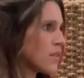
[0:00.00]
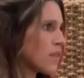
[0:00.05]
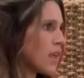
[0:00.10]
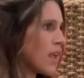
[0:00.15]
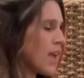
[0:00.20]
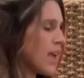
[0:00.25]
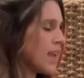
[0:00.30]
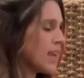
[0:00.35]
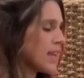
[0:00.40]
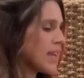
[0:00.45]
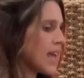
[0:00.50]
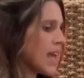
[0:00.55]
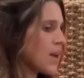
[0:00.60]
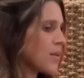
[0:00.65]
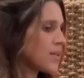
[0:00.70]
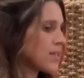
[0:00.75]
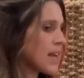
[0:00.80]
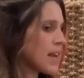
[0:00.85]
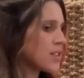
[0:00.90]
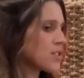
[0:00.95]
And again,
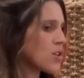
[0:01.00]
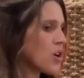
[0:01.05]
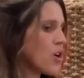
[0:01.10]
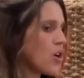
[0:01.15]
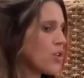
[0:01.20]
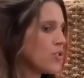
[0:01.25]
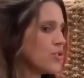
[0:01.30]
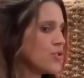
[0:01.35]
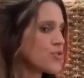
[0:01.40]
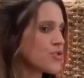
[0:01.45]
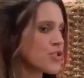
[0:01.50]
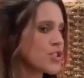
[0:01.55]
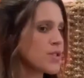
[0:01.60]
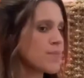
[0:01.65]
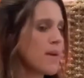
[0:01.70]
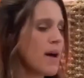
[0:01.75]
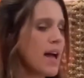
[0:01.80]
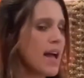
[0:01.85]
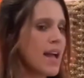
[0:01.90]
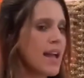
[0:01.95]
with that tall, neutral
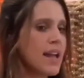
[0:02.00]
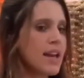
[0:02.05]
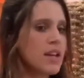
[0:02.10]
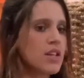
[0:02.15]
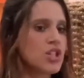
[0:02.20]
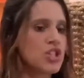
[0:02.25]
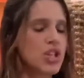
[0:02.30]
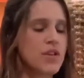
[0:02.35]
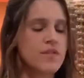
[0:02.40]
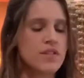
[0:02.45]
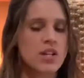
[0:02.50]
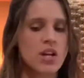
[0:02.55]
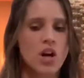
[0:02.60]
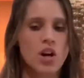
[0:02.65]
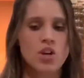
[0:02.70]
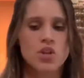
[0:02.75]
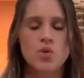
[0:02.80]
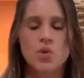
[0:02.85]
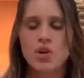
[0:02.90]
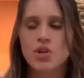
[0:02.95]
spine, shifting
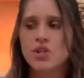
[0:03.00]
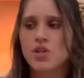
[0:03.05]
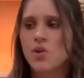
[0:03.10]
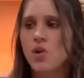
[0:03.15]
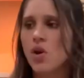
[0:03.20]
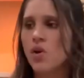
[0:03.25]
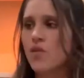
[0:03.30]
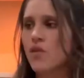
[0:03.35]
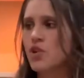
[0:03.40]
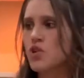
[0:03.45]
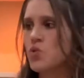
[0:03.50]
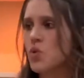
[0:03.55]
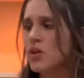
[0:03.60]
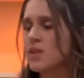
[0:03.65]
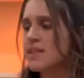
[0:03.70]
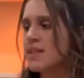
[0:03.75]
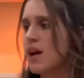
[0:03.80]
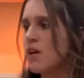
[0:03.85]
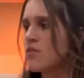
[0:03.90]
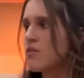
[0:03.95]
our torso over
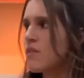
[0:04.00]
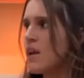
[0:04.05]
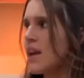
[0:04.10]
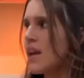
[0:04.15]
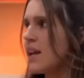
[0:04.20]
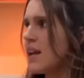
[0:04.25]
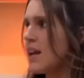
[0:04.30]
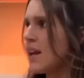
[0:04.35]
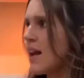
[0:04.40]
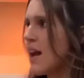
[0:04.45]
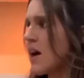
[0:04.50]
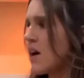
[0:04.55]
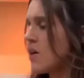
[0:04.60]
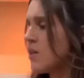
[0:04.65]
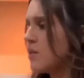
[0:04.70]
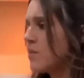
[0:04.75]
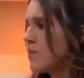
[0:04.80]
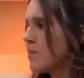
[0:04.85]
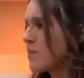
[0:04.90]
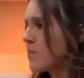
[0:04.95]
towards that right knee
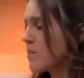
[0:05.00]
now.